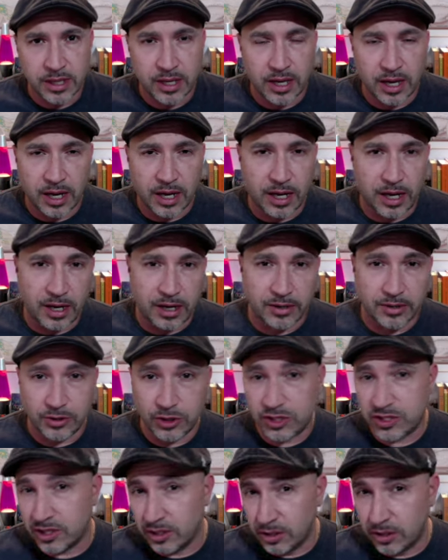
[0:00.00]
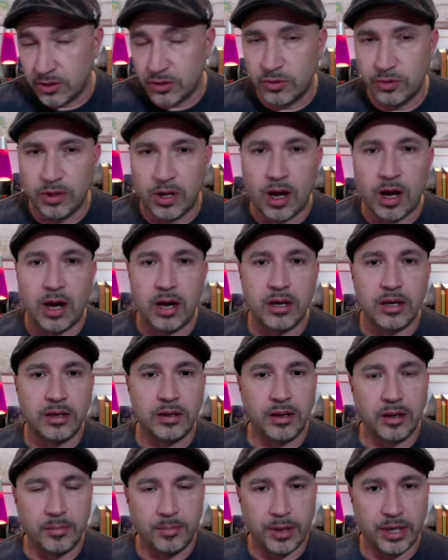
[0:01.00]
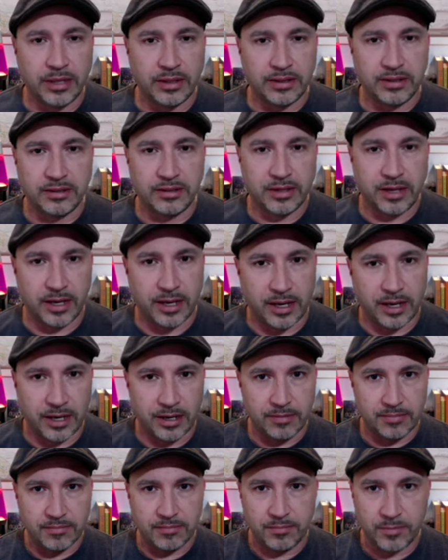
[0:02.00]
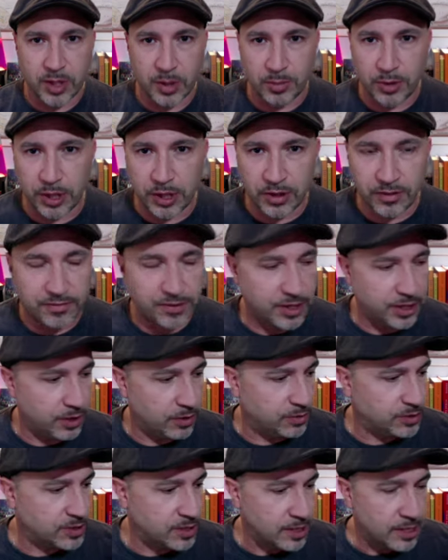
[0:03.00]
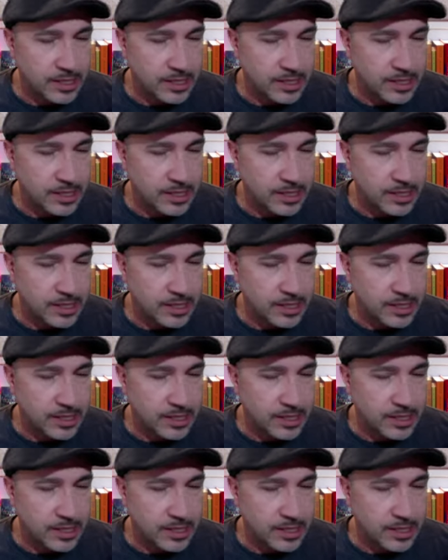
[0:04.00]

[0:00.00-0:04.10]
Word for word: Uh, they're just a little too long, but um, they're pretty good videos.